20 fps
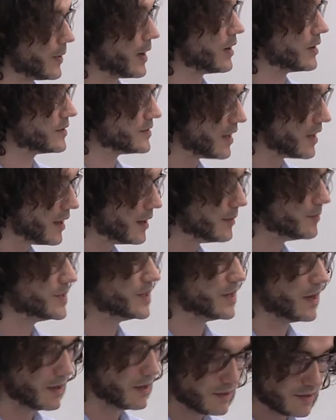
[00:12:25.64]
our time
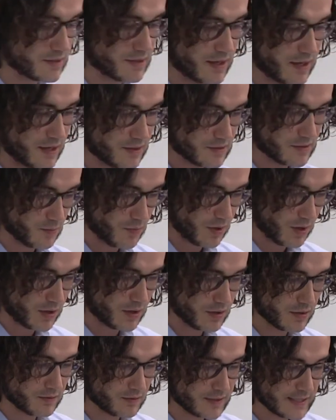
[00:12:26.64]
together today and
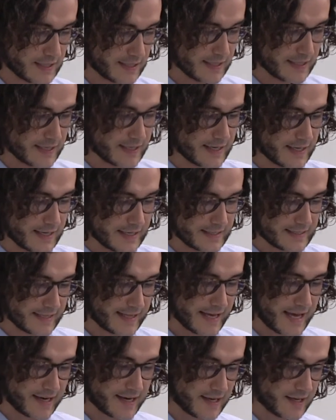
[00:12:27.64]
tomorrow. To
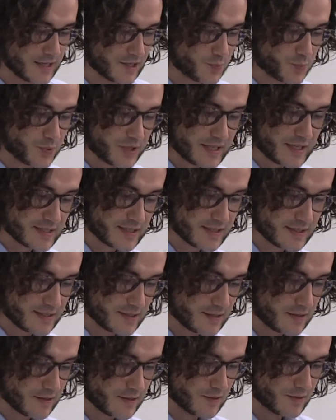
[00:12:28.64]
that end, please
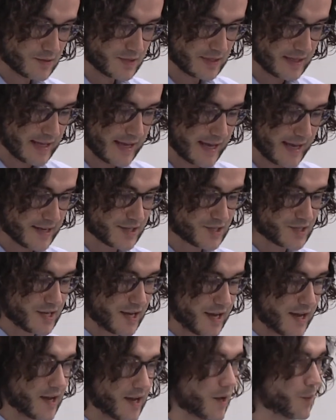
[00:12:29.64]
consider using the
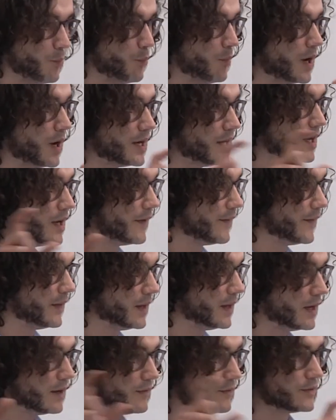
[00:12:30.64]
hashtag
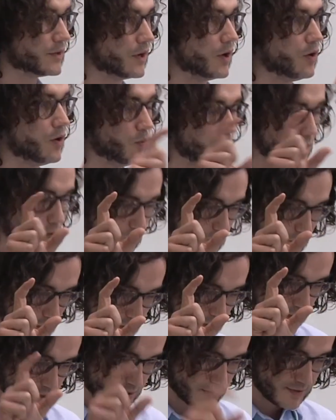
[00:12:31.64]
#MoneyOnTheLeft, all one
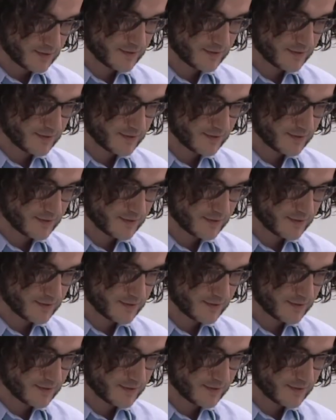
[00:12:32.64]
word,